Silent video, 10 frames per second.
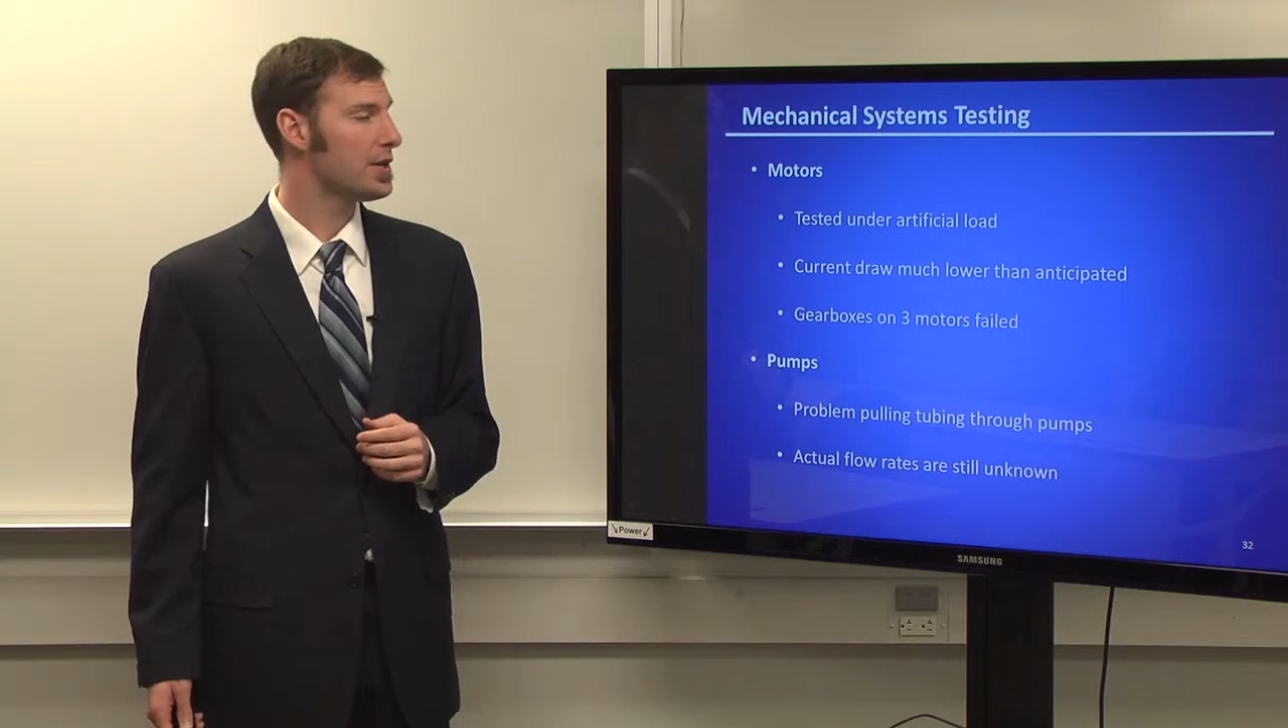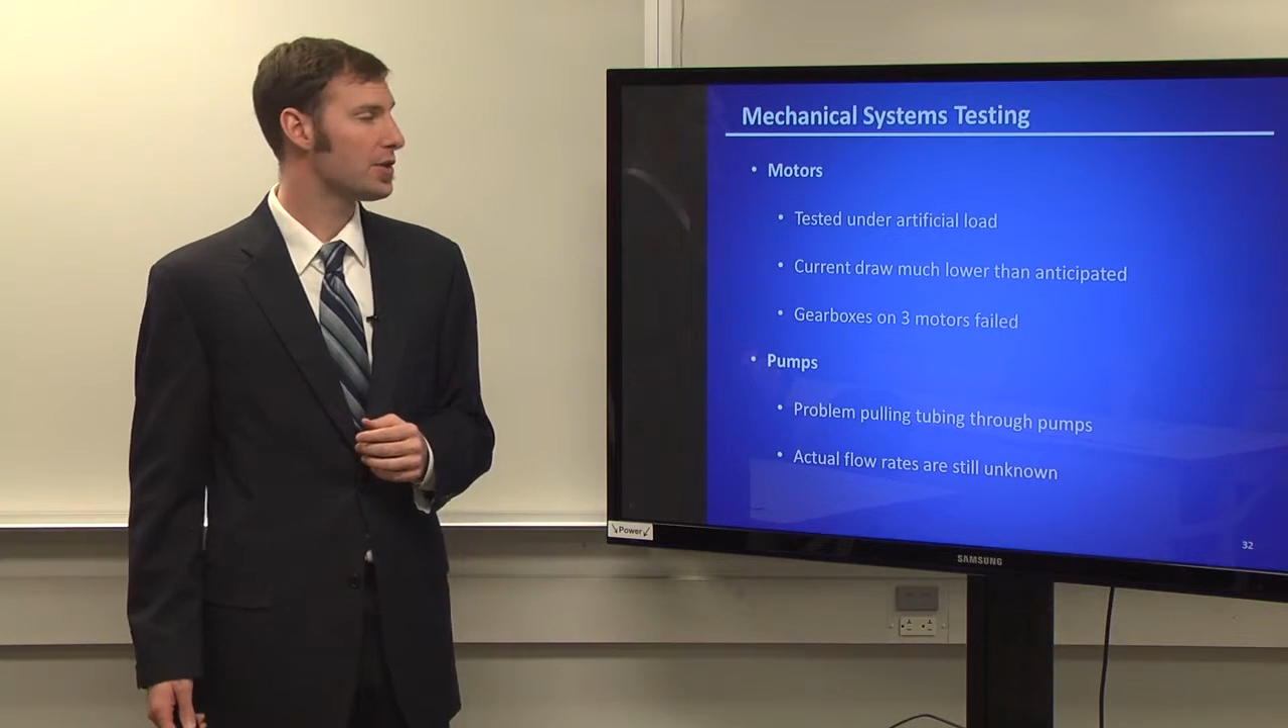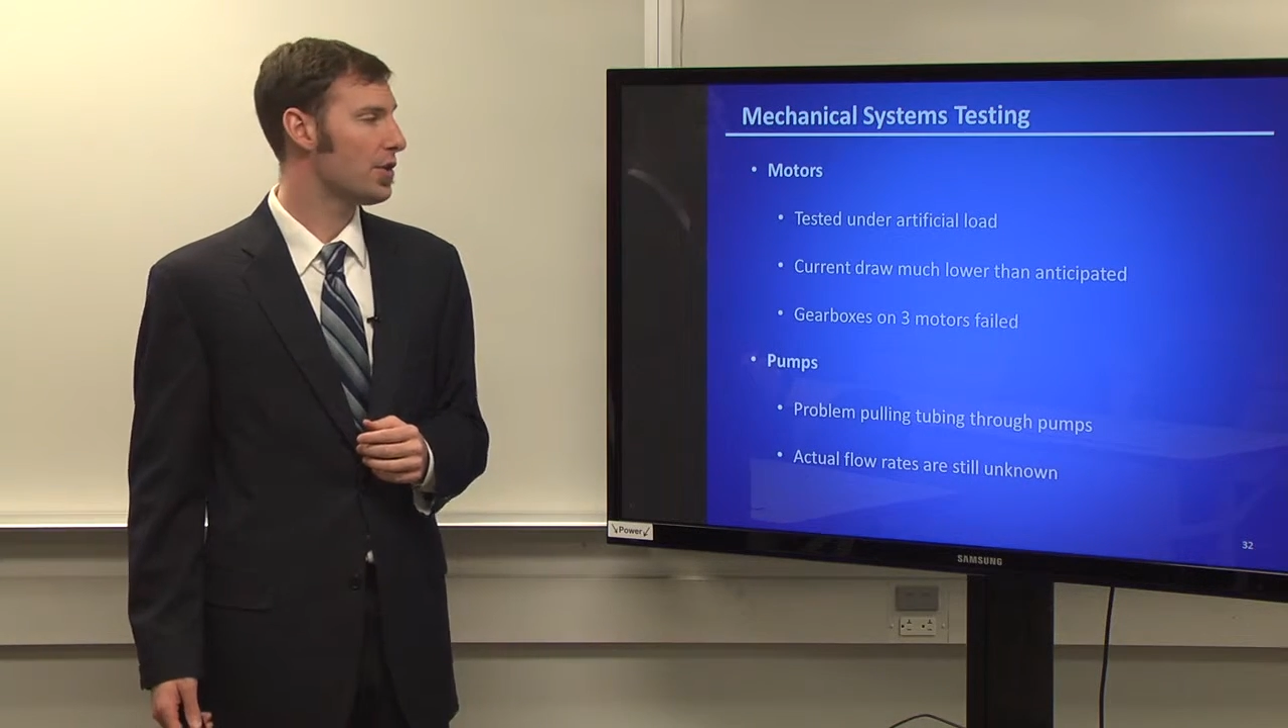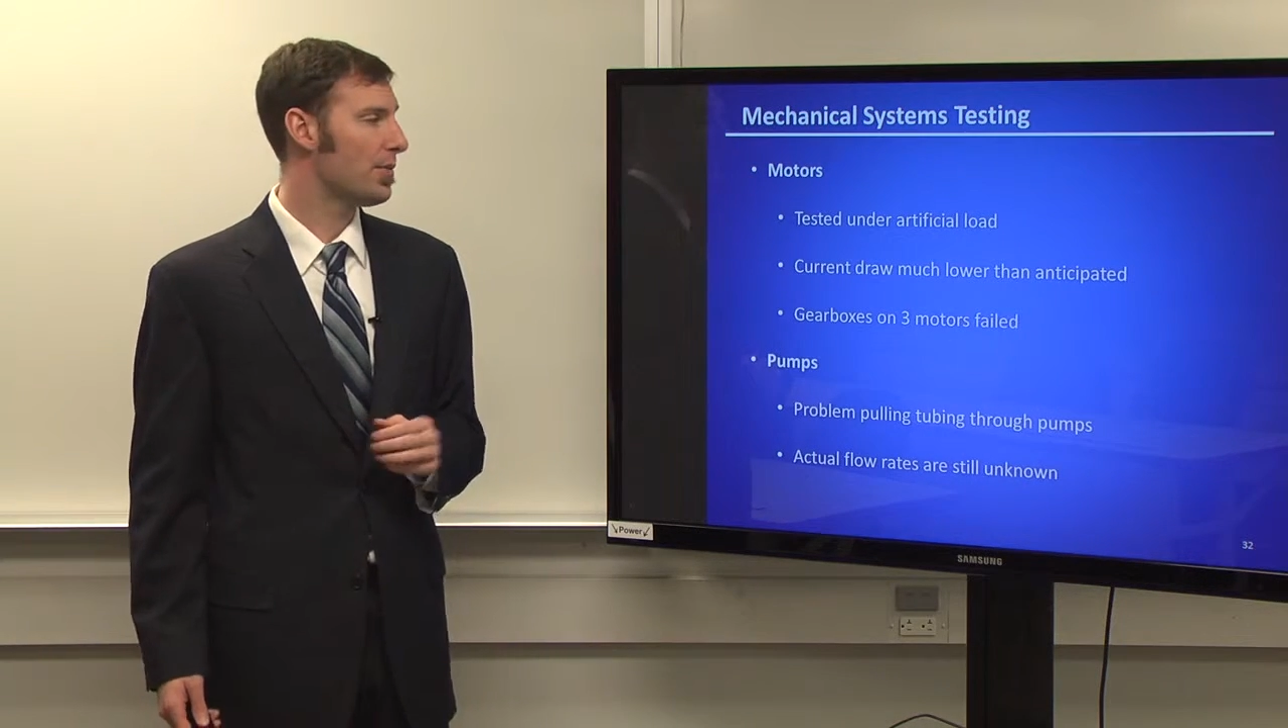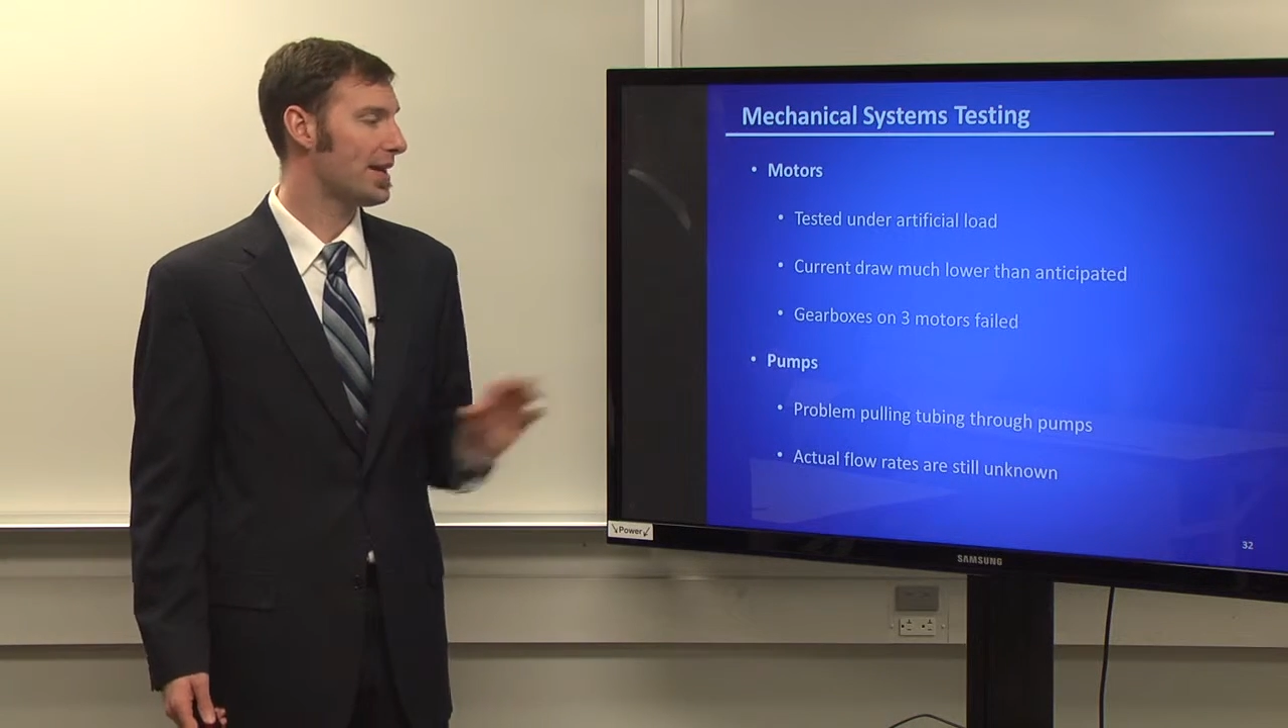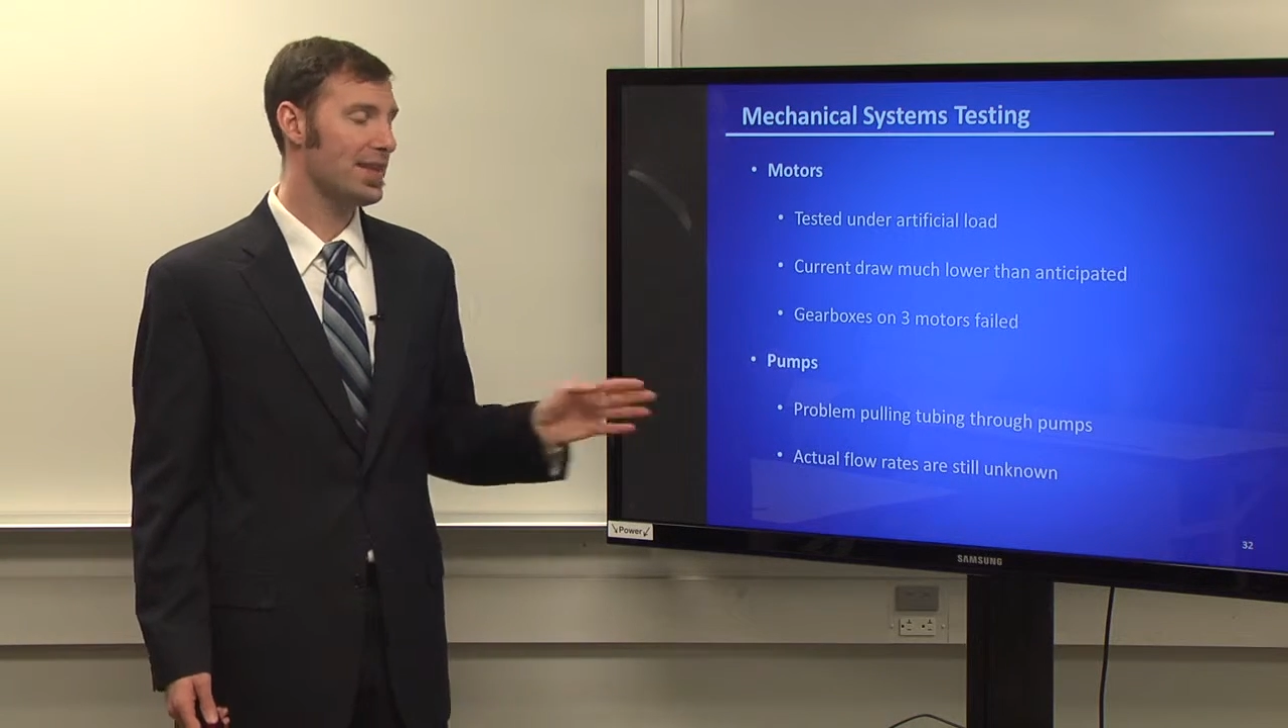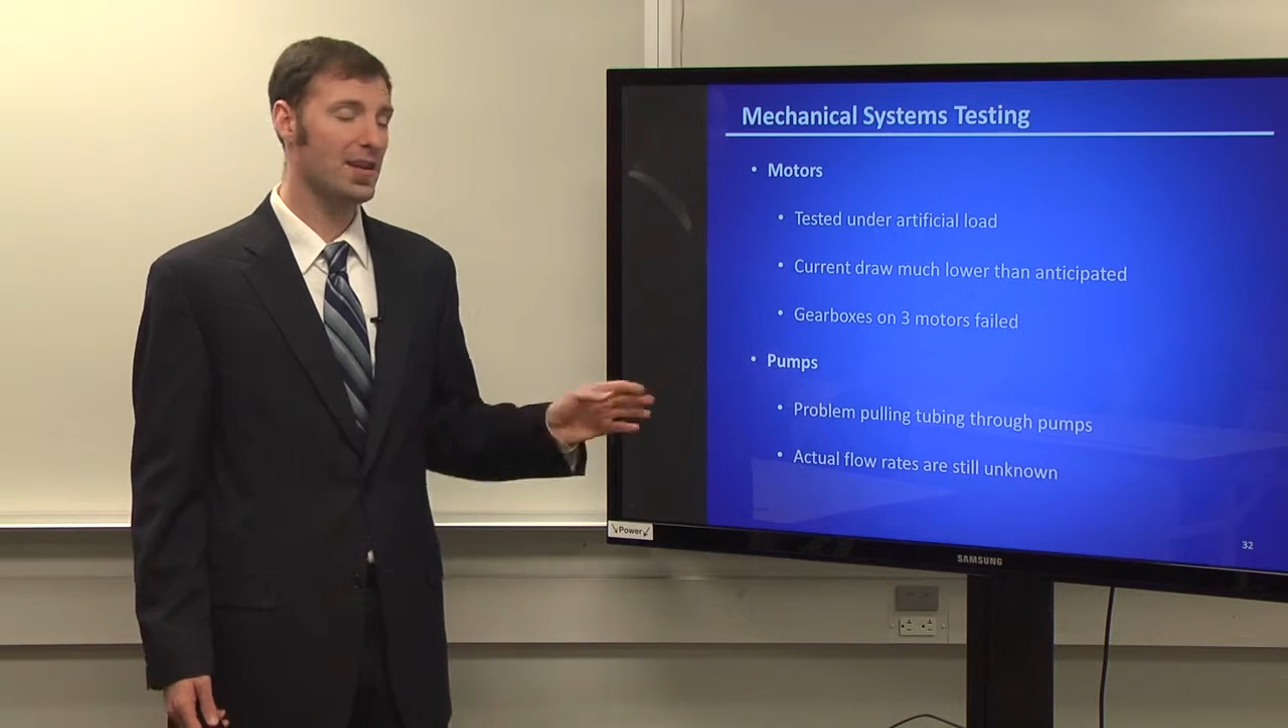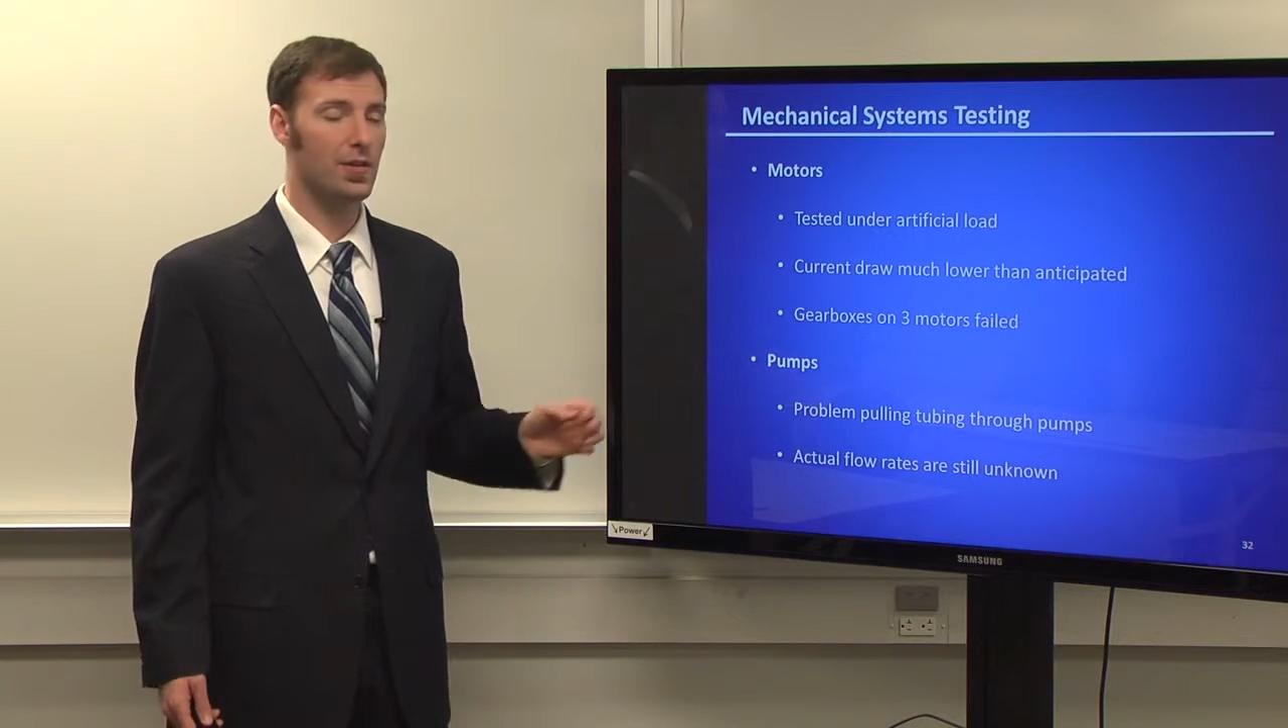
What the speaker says: So at the end